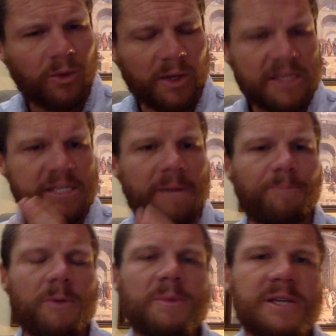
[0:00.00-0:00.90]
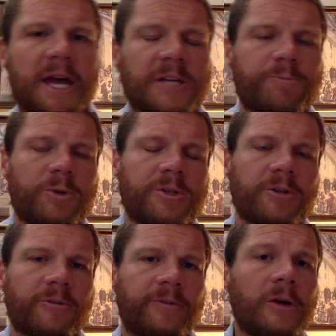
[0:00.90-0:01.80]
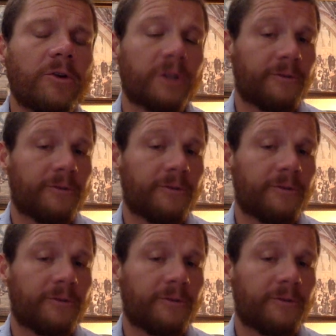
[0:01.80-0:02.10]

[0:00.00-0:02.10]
to accept them as experts in their field,